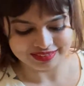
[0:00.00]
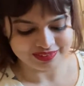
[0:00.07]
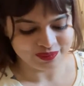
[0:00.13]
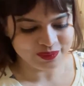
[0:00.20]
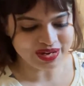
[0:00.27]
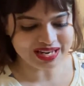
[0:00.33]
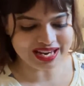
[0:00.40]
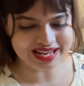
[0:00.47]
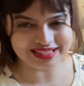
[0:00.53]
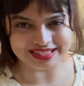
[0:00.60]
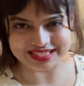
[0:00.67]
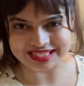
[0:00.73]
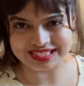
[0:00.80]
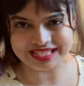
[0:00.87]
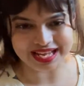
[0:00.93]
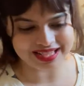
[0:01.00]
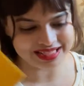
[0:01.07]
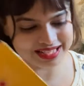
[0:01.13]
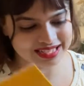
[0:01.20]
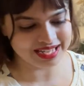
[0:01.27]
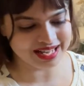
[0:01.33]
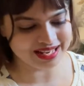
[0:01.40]
Well, I like this. I
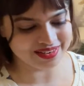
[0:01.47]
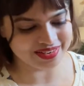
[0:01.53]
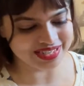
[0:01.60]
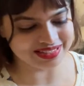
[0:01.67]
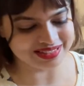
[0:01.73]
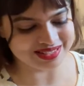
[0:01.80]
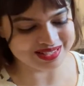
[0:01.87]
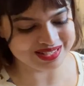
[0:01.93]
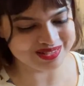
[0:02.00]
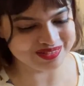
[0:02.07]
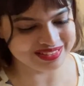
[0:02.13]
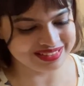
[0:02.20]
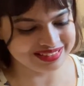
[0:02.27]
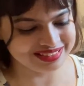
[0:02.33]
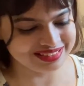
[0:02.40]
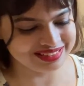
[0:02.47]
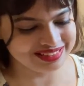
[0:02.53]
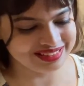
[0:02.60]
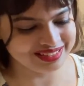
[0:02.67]
think I'll read this one.